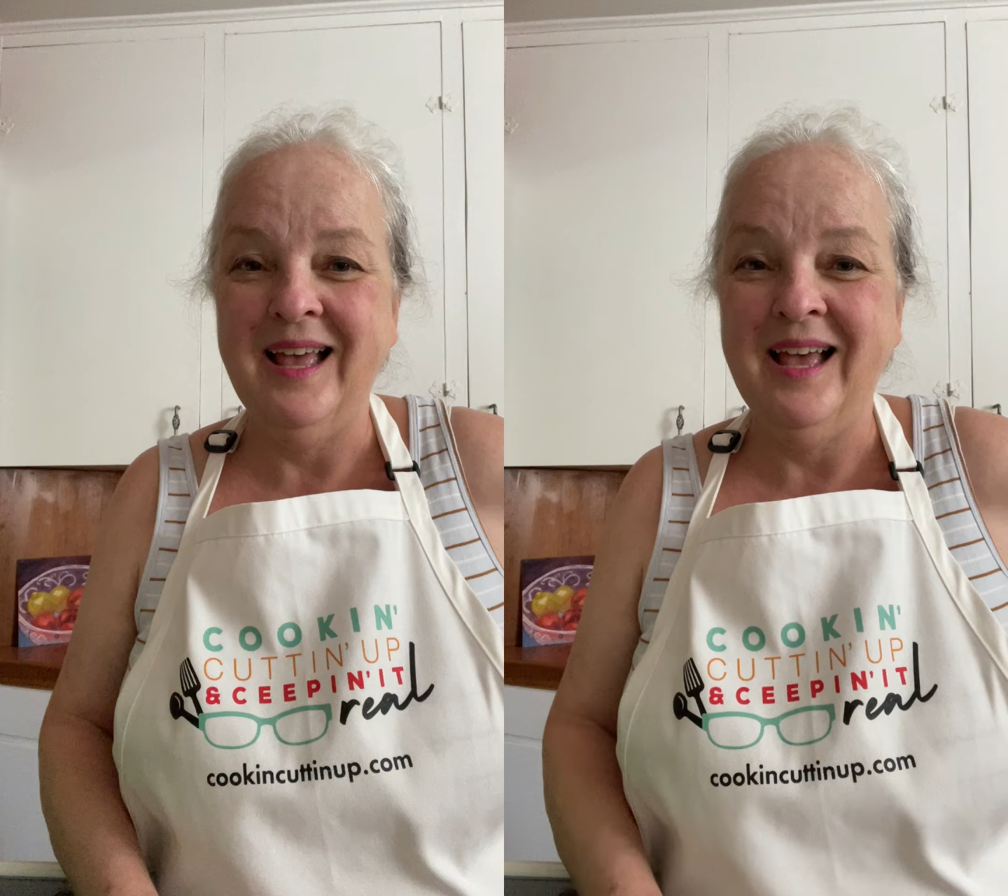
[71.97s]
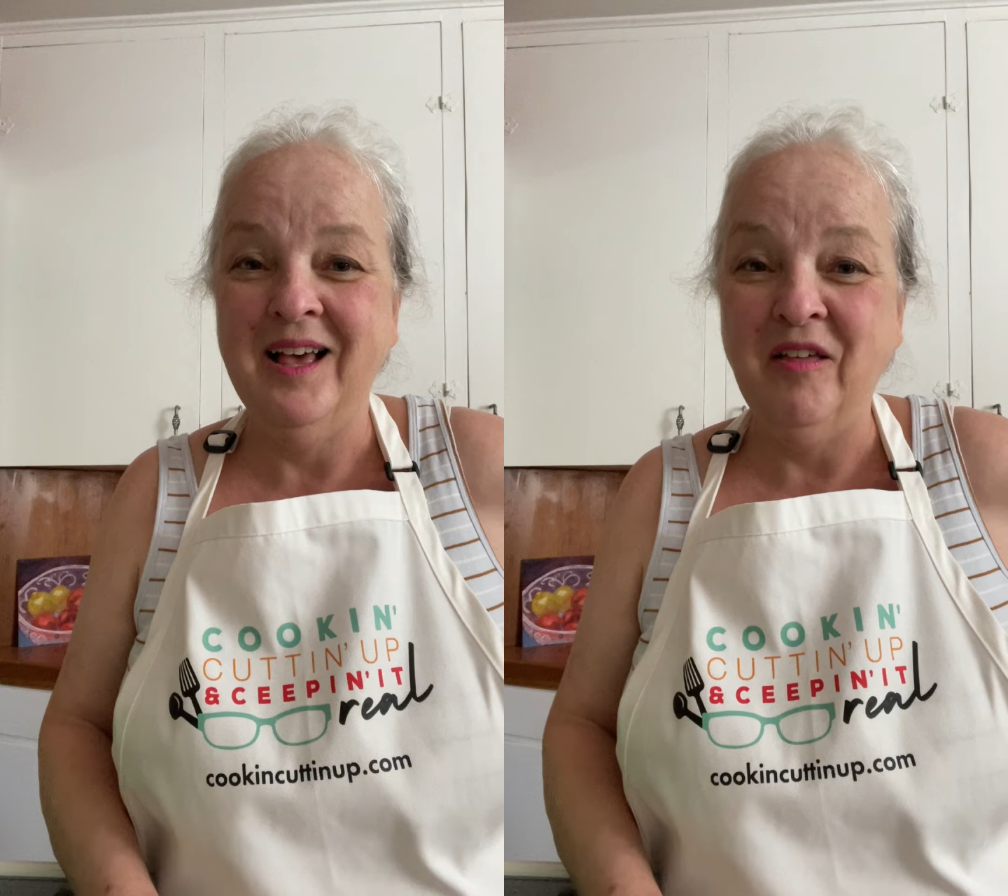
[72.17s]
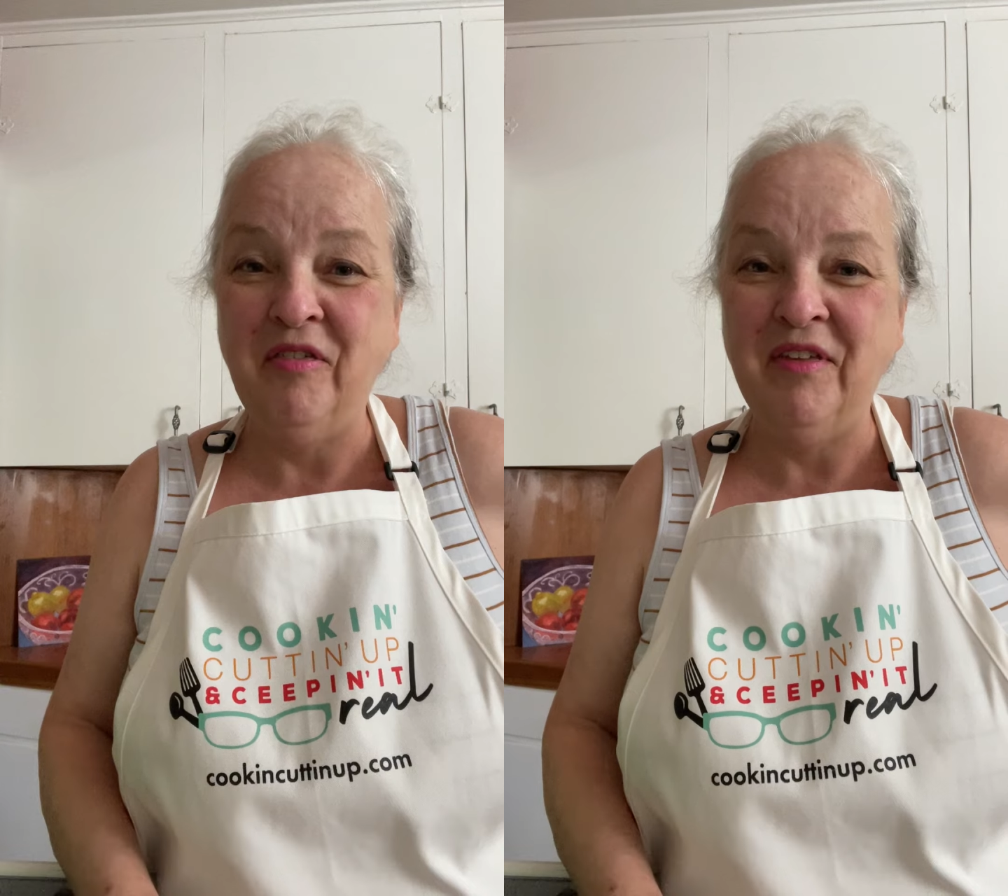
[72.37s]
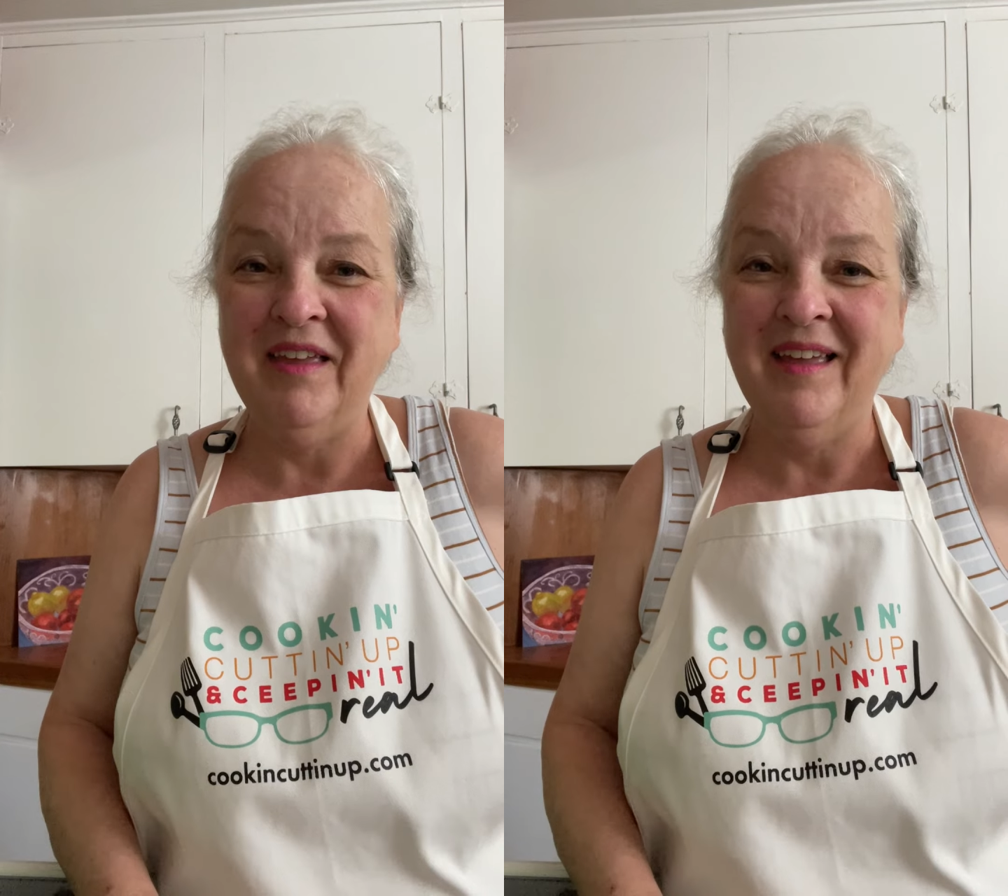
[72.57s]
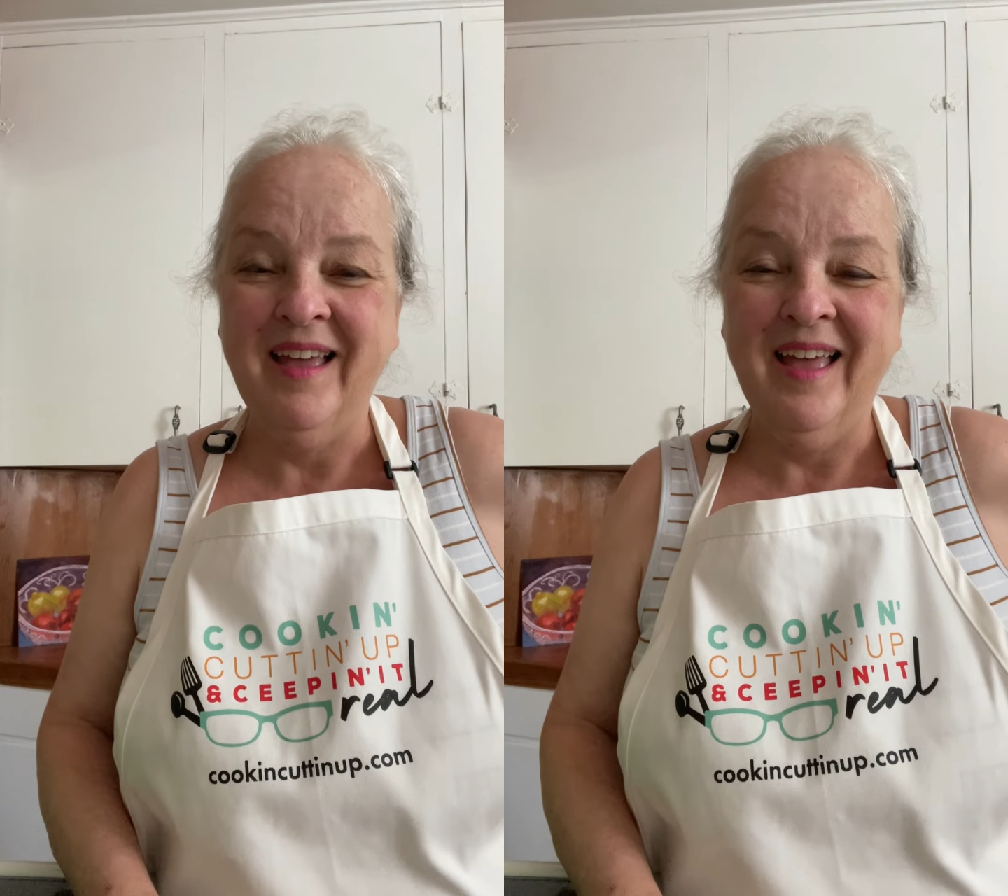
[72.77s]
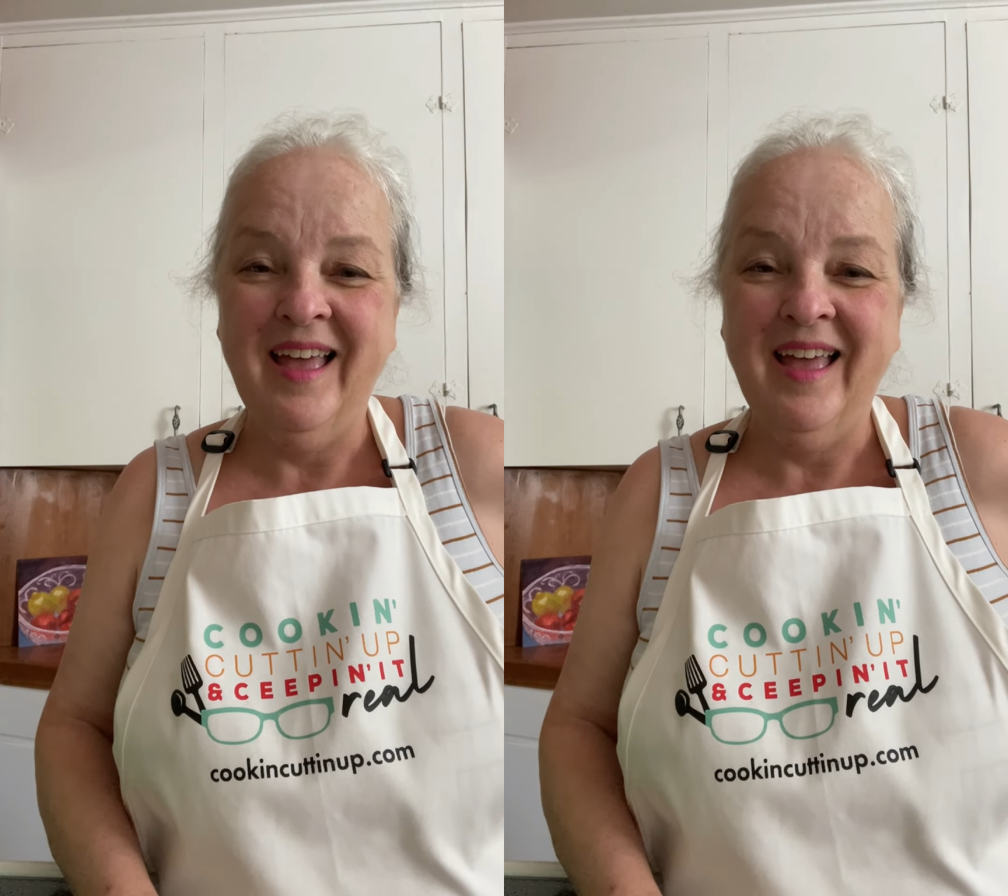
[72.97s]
healthy